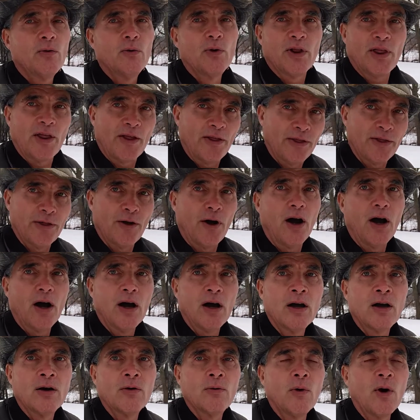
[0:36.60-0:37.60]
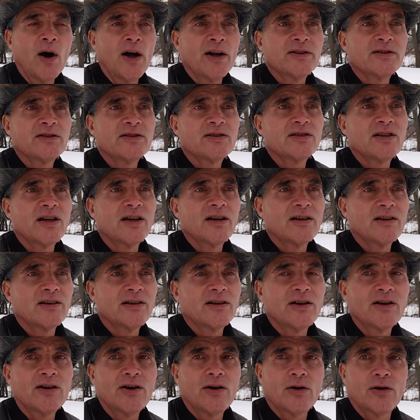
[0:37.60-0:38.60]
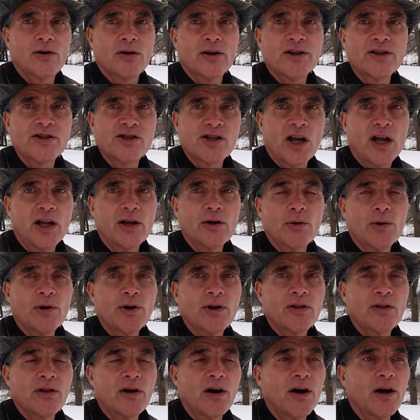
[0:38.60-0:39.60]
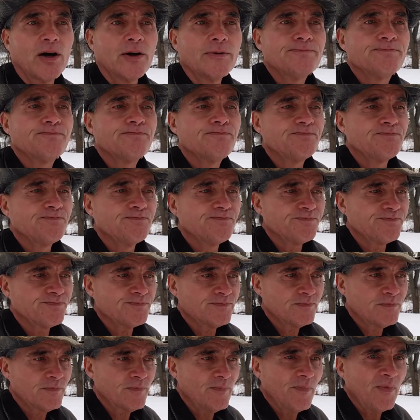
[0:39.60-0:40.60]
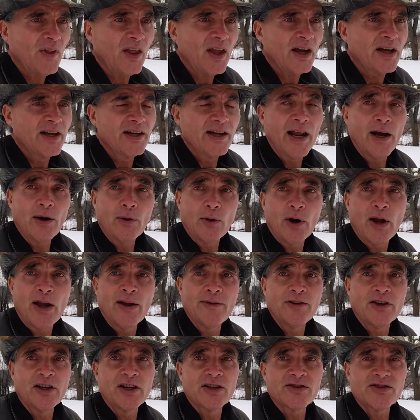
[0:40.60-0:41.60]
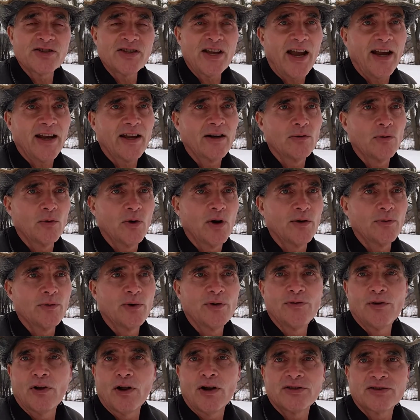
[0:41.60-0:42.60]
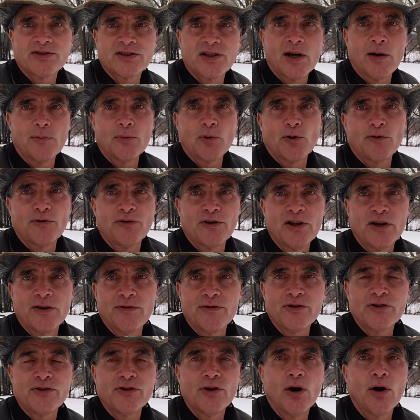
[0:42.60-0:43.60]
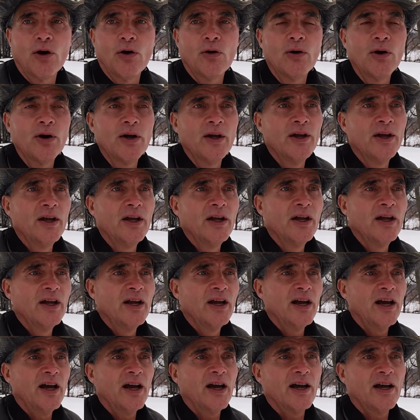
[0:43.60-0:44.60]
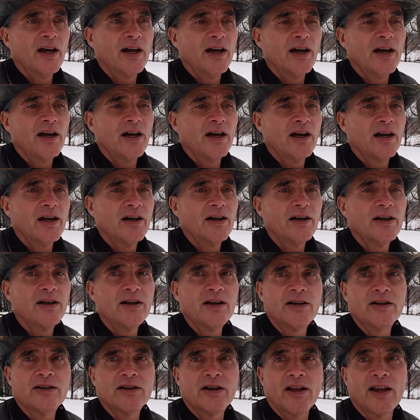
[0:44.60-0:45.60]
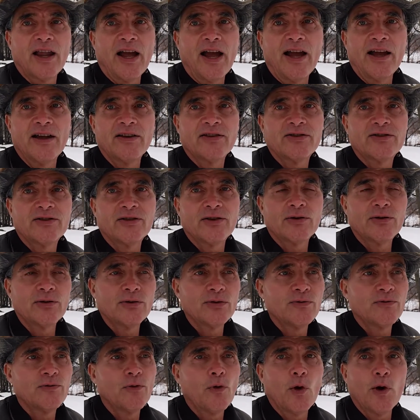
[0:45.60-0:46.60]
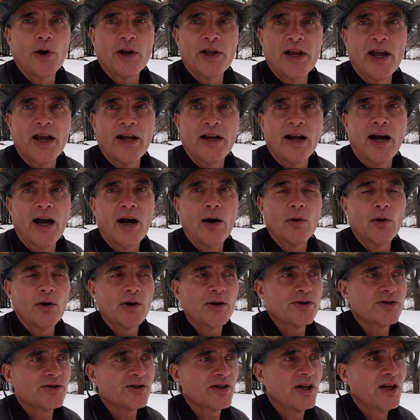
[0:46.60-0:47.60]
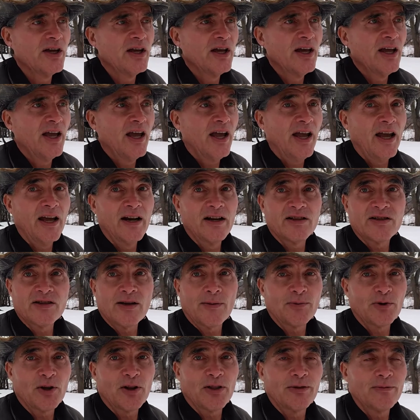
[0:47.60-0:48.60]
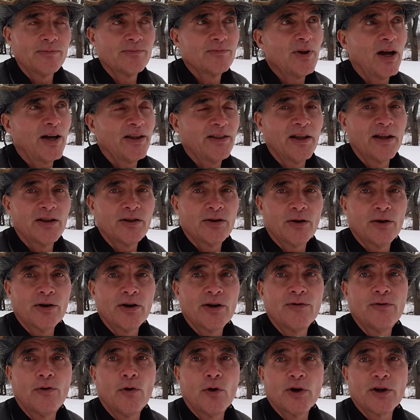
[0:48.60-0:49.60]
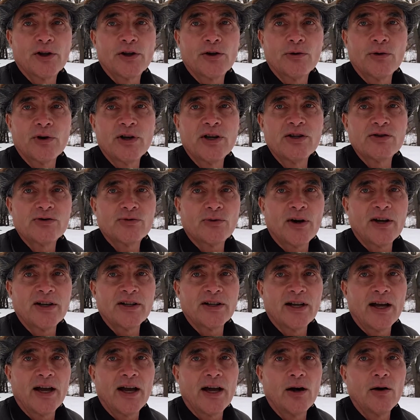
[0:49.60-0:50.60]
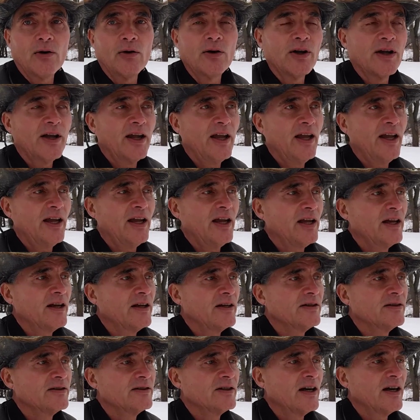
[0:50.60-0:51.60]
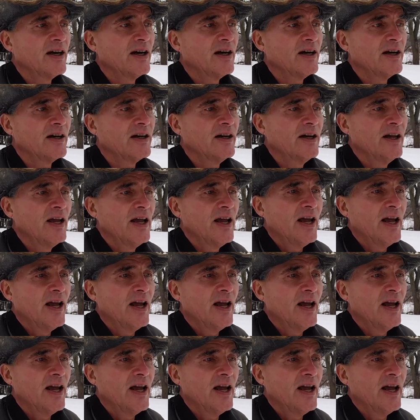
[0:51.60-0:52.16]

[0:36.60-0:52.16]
with a thaw once, uh, early January thaw, and now we're having a second one. We've lost a couple of feet of snow uh, in the last oh, 48 hours and it's up to I think 34 degrees right now and uh,